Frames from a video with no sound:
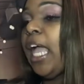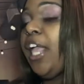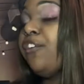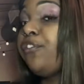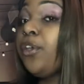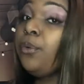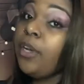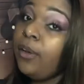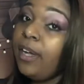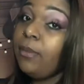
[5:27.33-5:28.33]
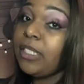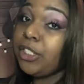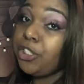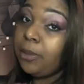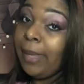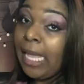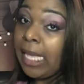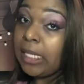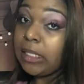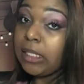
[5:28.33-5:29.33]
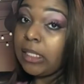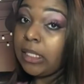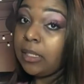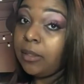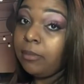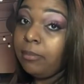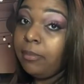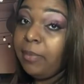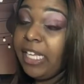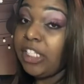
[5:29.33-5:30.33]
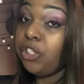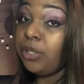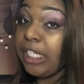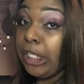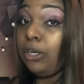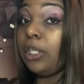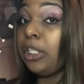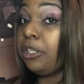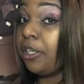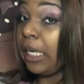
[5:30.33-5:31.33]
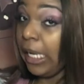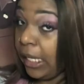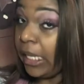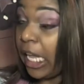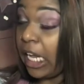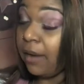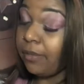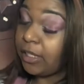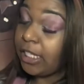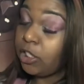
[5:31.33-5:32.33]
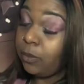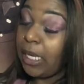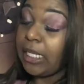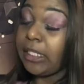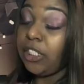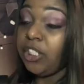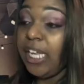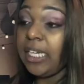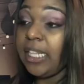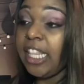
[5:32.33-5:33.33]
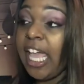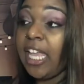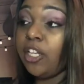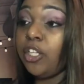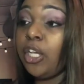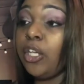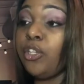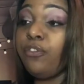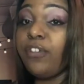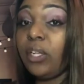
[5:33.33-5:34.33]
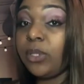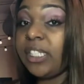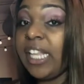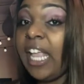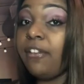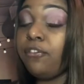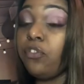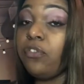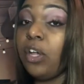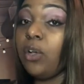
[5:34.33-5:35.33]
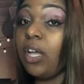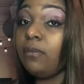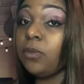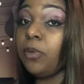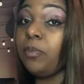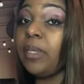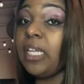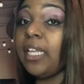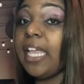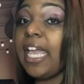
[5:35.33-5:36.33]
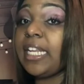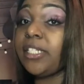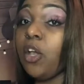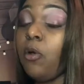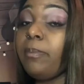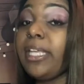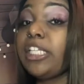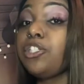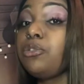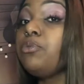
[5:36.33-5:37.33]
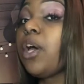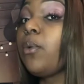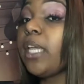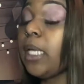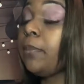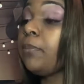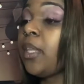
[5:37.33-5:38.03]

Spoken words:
if you know that wasn't your man's, because you said earlier in that conversation with Auntie Jada that you felt safe, you felt comfortable being at his home because you know him.